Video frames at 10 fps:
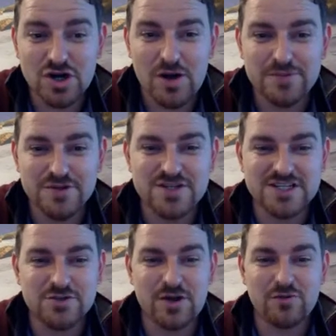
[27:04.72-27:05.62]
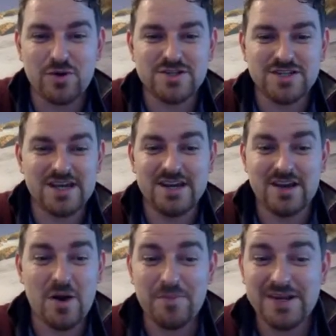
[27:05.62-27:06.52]
job such as trend watching in
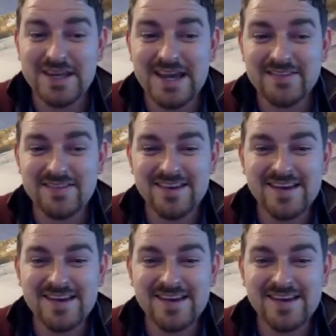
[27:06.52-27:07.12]
a company yet.